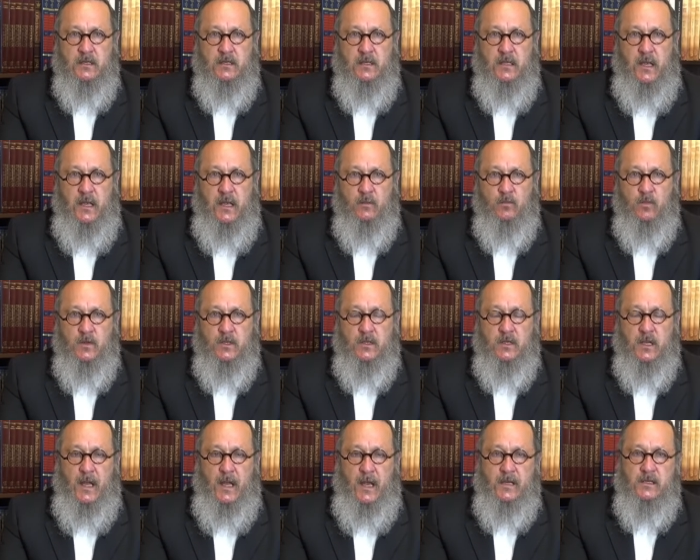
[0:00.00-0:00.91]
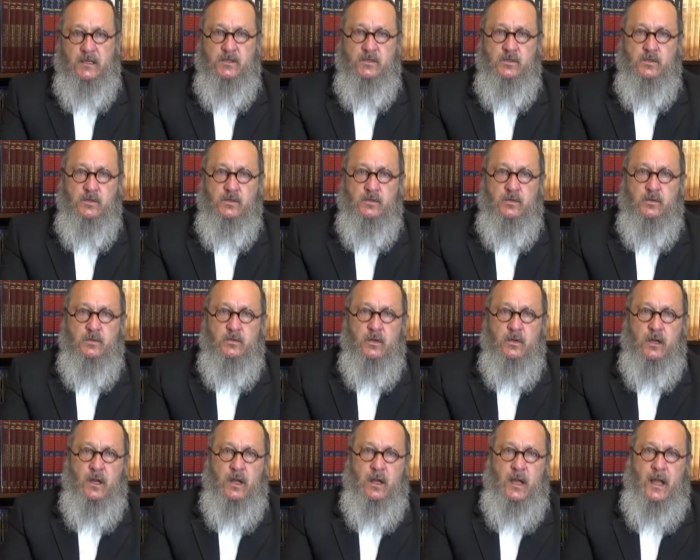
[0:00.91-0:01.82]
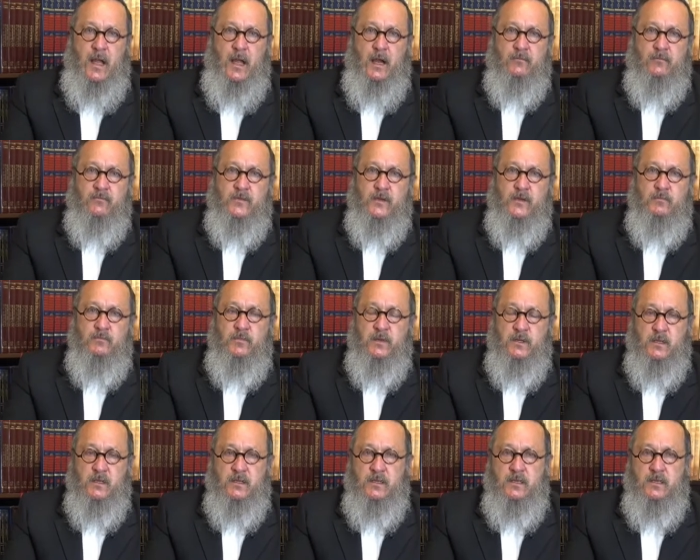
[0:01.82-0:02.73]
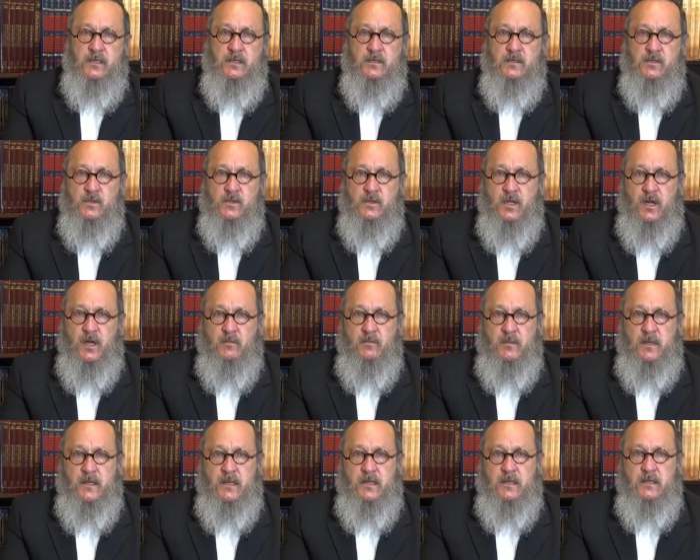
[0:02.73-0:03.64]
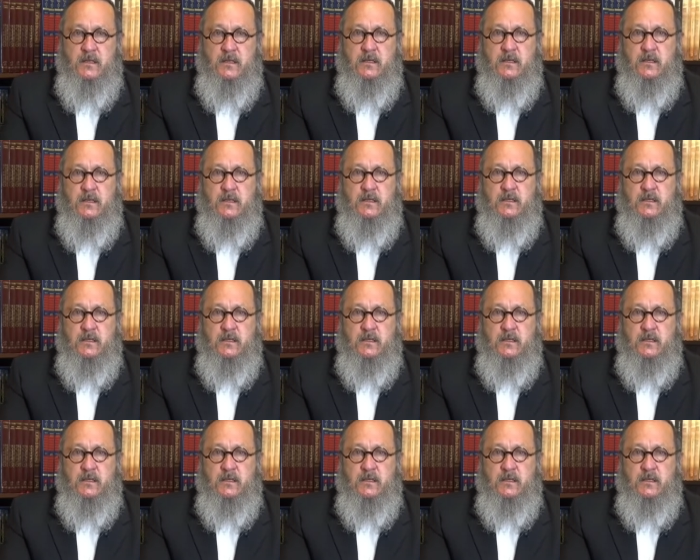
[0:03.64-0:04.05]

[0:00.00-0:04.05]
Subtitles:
and would like to have the ability to come in